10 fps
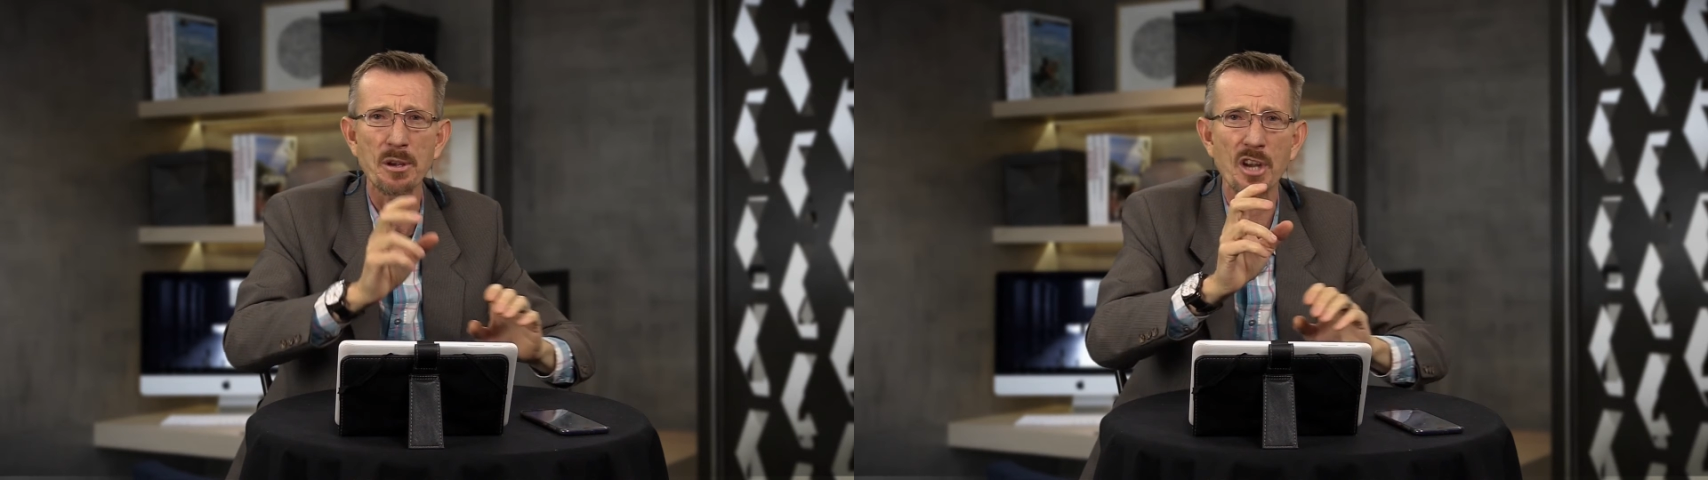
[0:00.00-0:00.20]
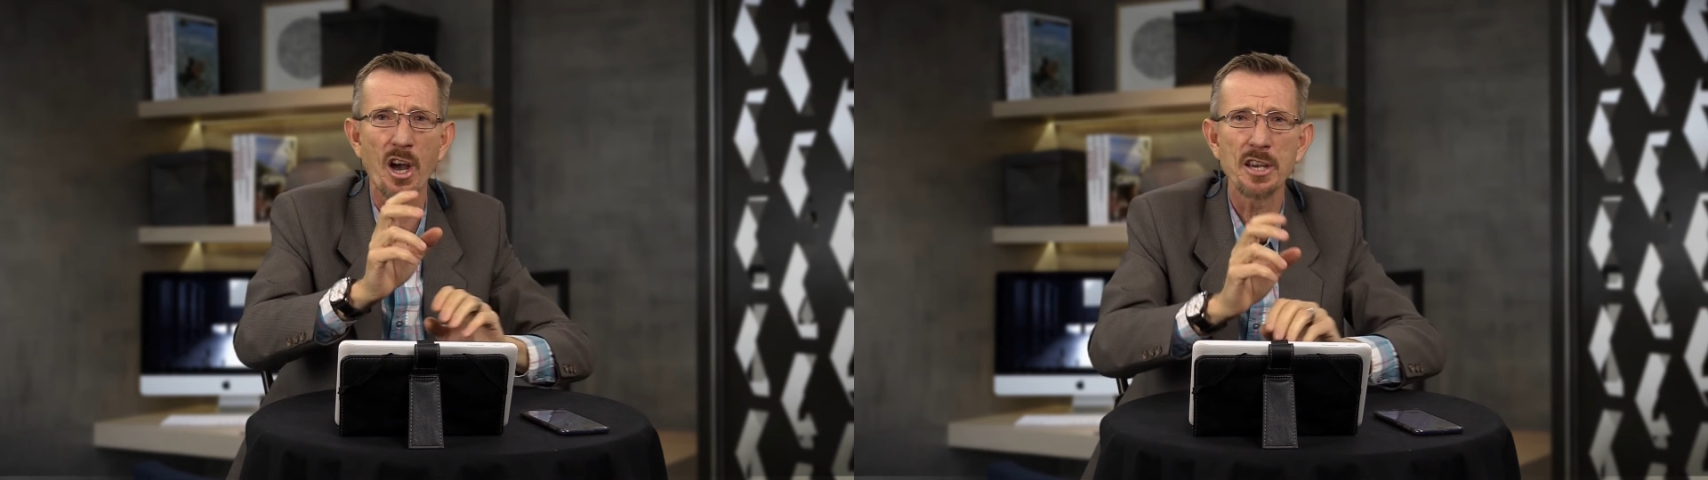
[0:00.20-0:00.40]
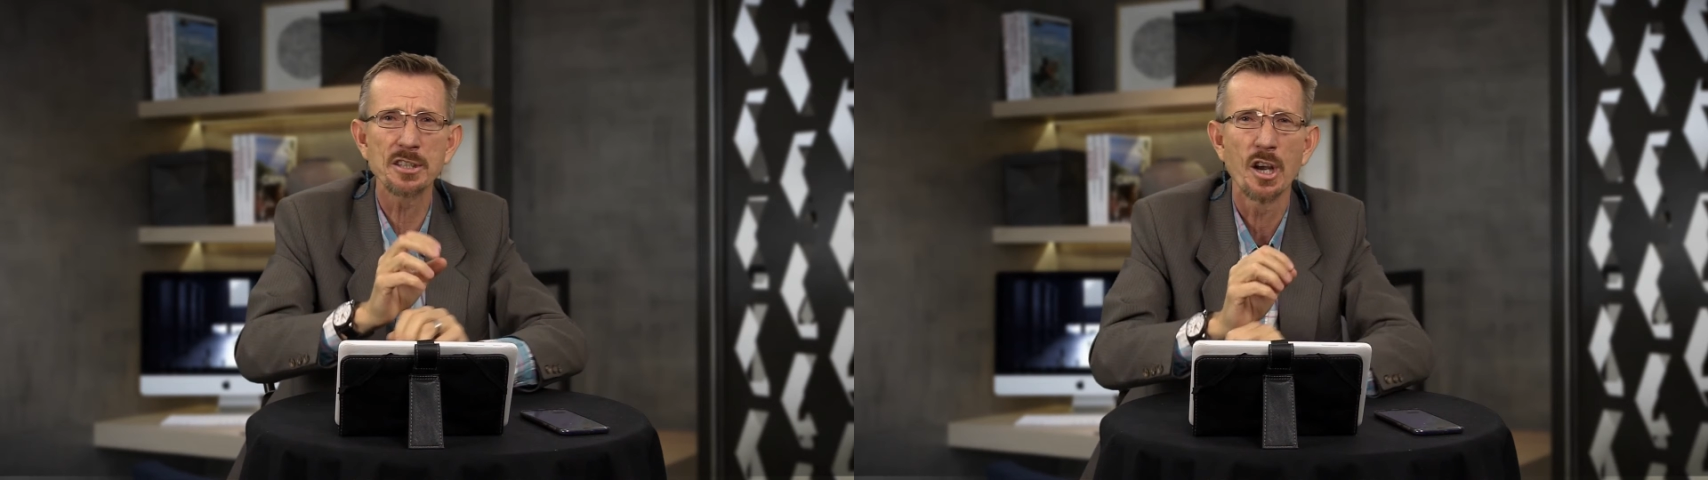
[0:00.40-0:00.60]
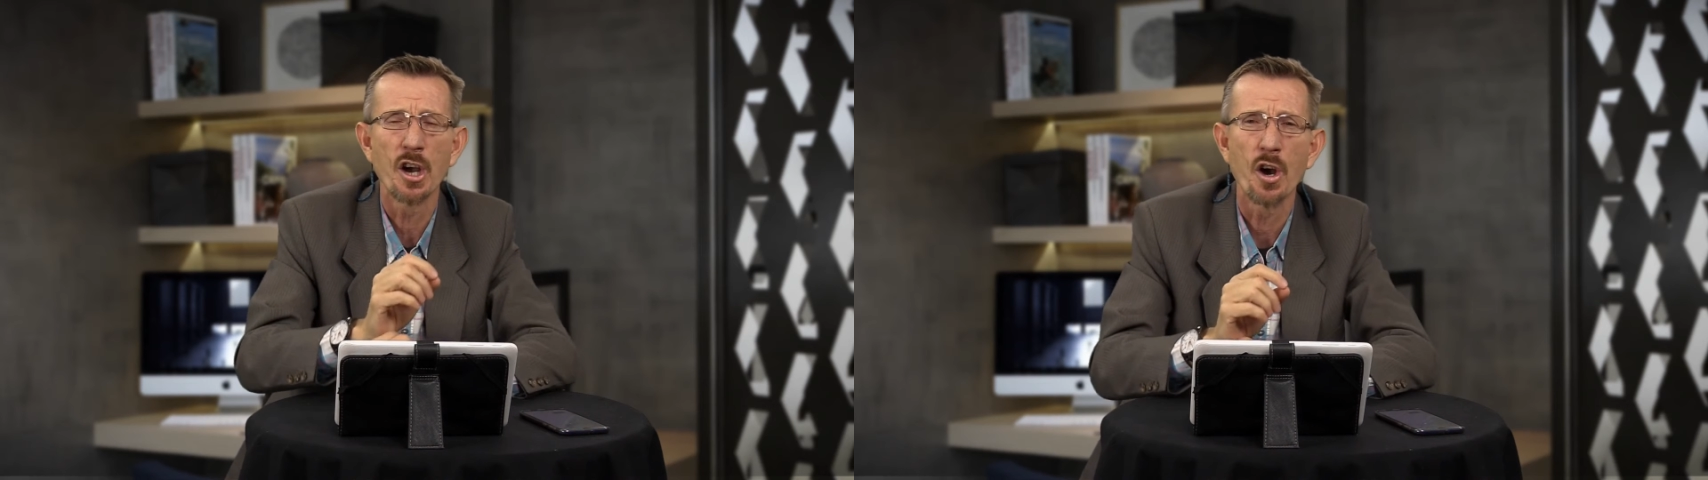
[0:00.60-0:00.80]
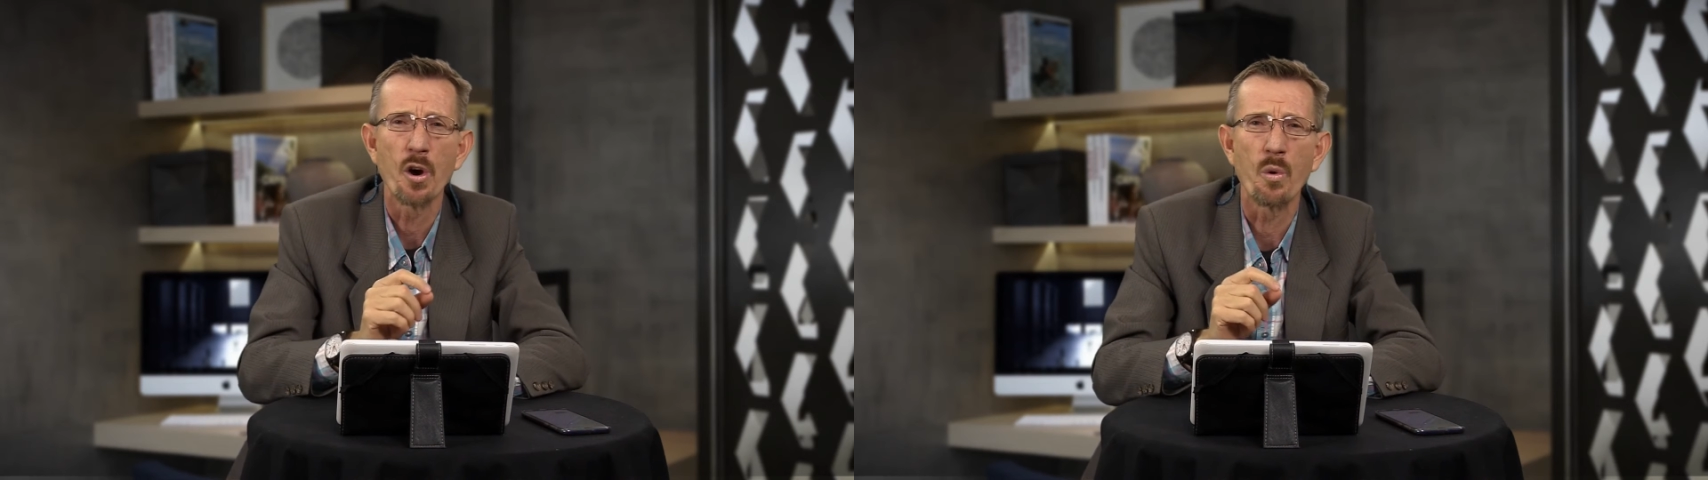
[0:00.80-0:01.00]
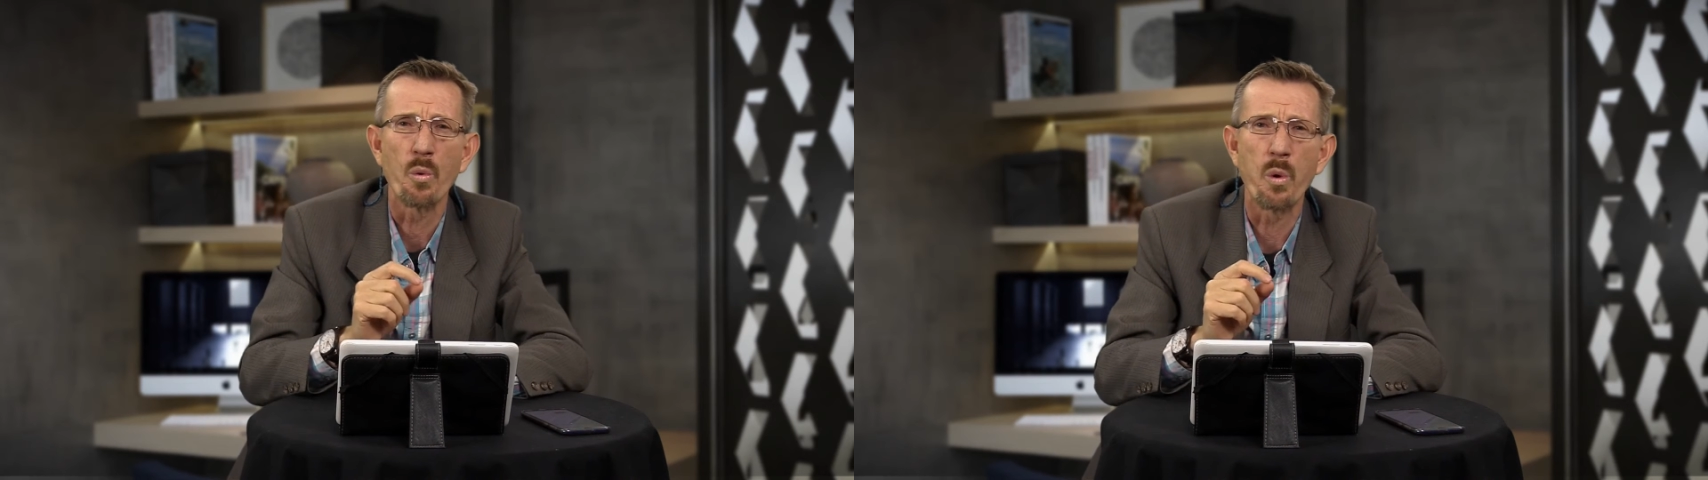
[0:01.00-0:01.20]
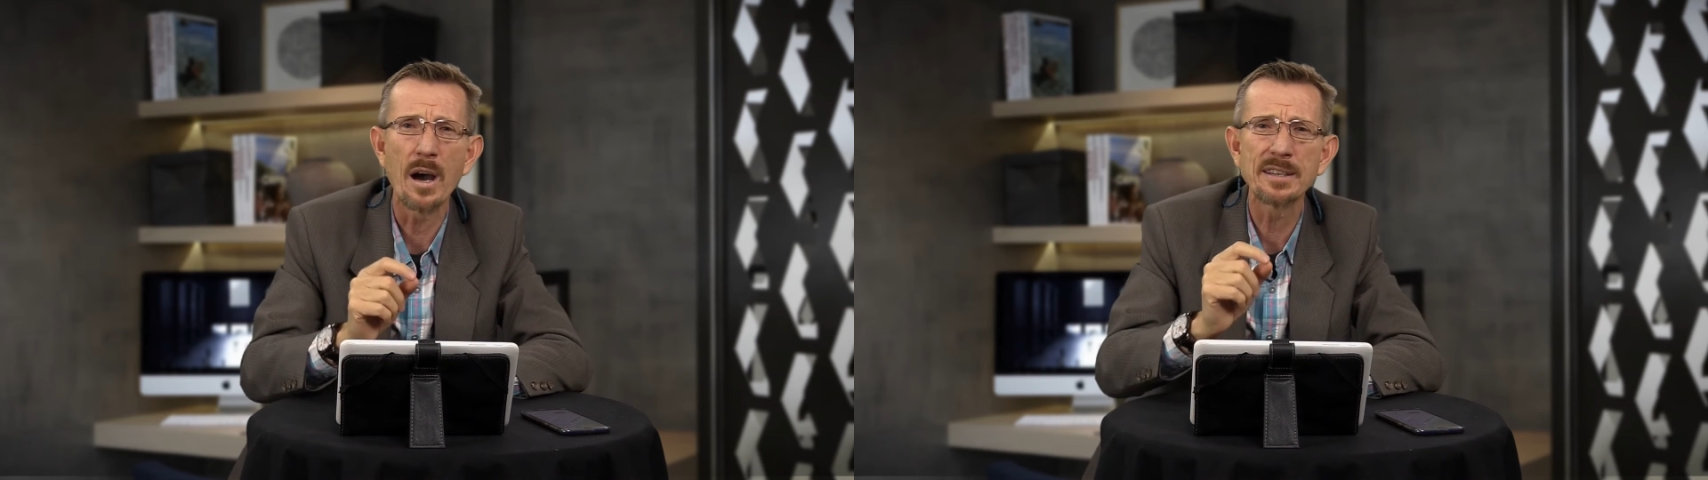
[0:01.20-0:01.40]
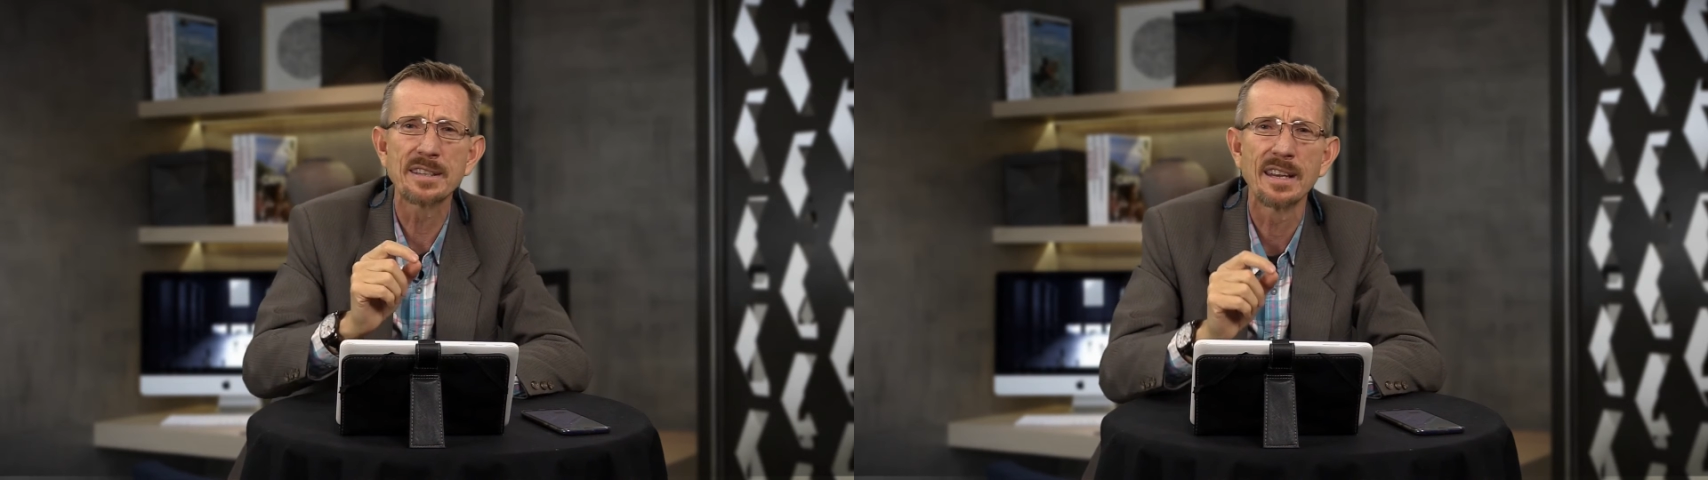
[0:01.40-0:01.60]
was asked,
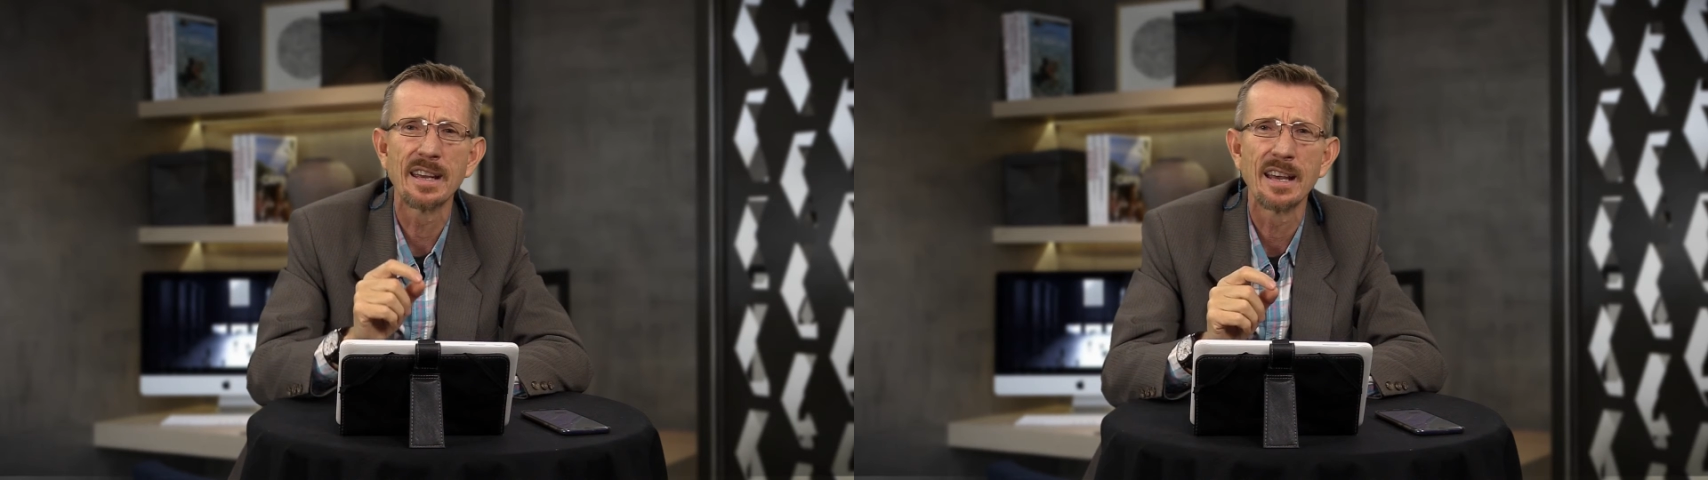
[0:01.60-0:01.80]
what